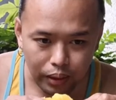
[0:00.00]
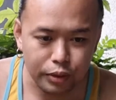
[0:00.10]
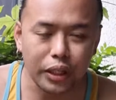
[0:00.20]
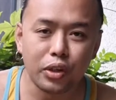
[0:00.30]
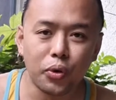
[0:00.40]
You
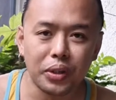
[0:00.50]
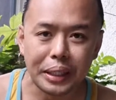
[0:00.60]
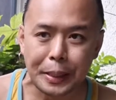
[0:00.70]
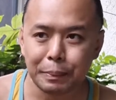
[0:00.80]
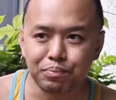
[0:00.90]
can
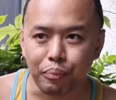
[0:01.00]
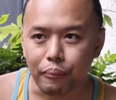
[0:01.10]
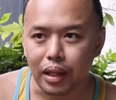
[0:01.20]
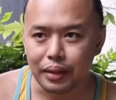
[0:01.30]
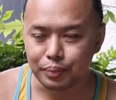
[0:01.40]
only
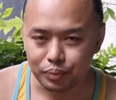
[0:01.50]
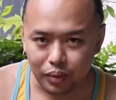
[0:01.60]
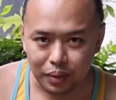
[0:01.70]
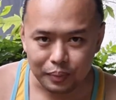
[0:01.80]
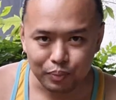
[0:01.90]

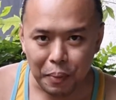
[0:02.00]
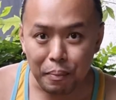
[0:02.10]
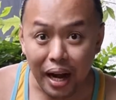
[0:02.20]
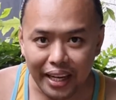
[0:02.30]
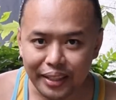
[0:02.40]

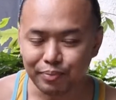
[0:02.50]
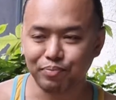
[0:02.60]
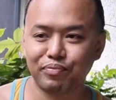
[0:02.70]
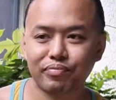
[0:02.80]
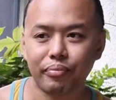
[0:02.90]
buy
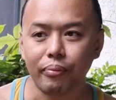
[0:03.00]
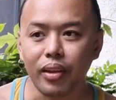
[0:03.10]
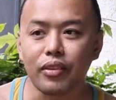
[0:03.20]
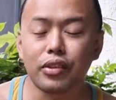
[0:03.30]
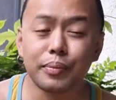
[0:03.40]

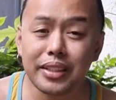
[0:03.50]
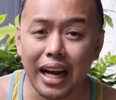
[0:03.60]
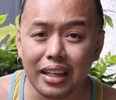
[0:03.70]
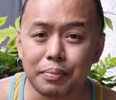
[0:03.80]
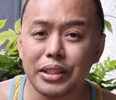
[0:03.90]
from that
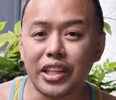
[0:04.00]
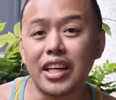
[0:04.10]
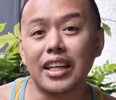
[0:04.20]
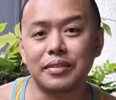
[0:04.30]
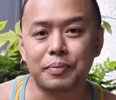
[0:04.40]
island, but you
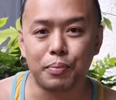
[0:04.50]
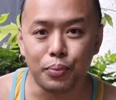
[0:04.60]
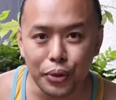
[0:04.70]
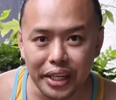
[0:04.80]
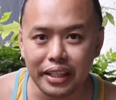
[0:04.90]
cannot
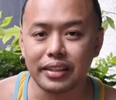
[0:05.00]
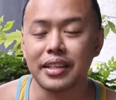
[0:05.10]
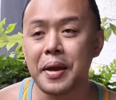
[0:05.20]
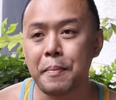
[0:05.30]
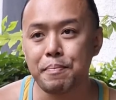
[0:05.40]
bring
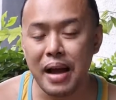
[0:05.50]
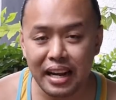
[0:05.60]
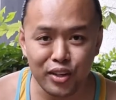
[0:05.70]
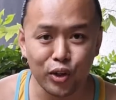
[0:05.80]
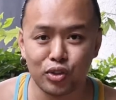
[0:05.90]

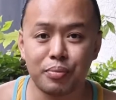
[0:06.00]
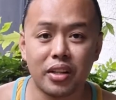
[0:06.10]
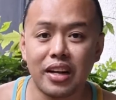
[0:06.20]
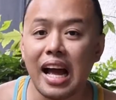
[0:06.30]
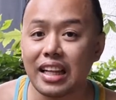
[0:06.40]
mangoes from
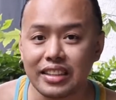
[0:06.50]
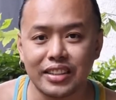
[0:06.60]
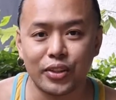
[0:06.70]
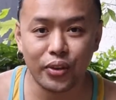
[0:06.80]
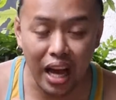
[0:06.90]
other islands
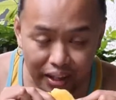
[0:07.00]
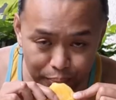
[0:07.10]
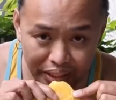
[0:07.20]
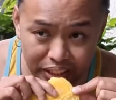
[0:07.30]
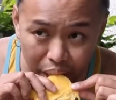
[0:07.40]
to that
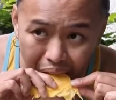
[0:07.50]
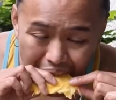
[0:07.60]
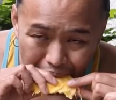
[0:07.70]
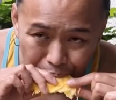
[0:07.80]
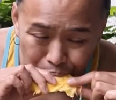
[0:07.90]
place.
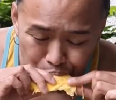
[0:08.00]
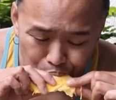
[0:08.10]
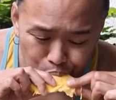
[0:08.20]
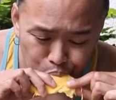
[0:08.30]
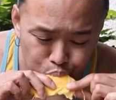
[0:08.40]

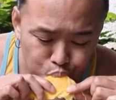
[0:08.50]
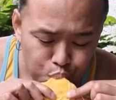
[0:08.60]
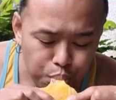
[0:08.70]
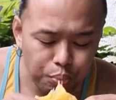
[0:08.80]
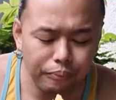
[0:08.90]

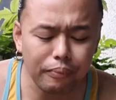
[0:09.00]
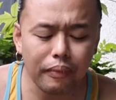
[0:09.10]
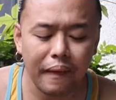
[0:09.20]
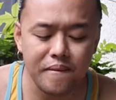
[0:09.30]
Mm.